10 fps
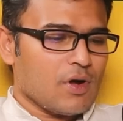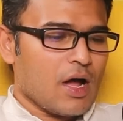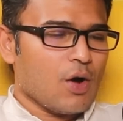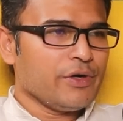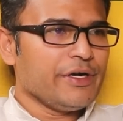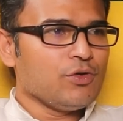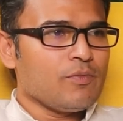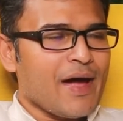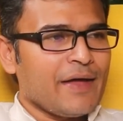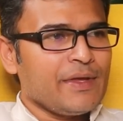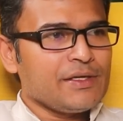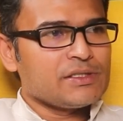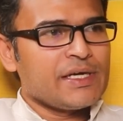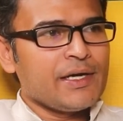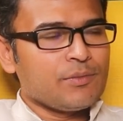How did you
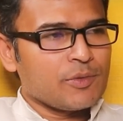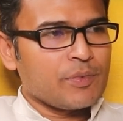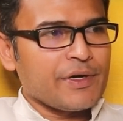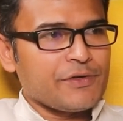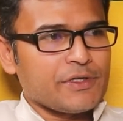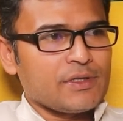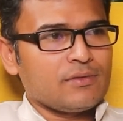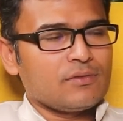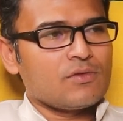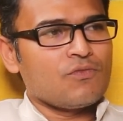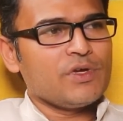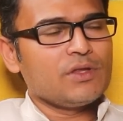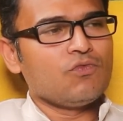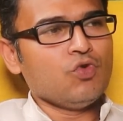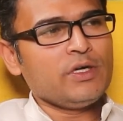manage GATE preparation
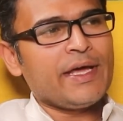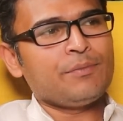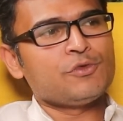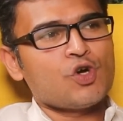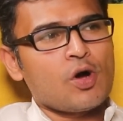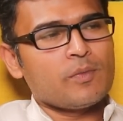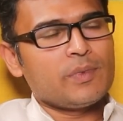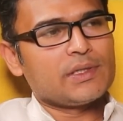with full-time job?